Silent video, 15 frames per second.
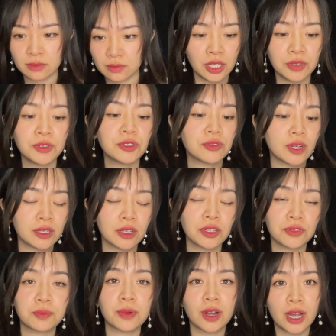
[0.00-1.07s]
If you run
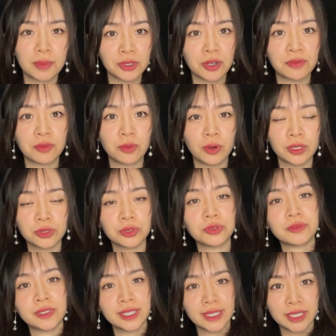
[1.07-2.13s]
out of prompt of what to
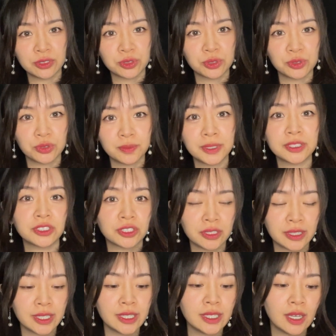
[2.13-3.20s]
fit into
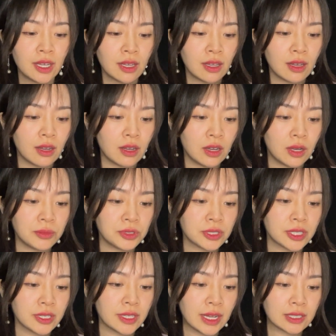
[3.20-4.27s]
Midjourney, um, you
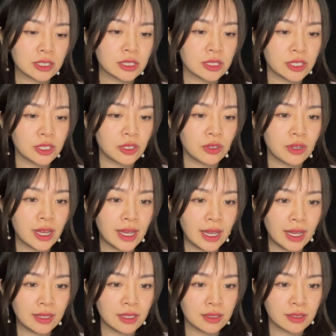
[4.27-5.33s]
can actually go
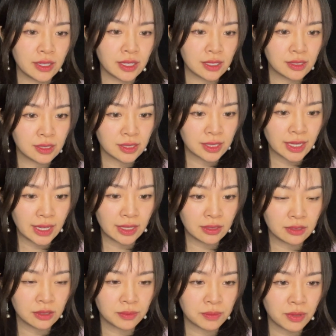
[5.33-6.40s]
ahead and take a look at
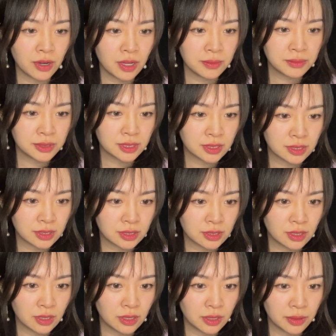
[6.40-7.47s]
the prompts
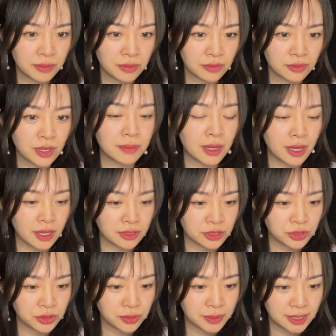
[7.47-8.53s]
um, from other
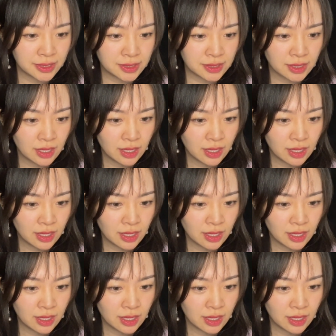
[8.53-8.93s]
newbies.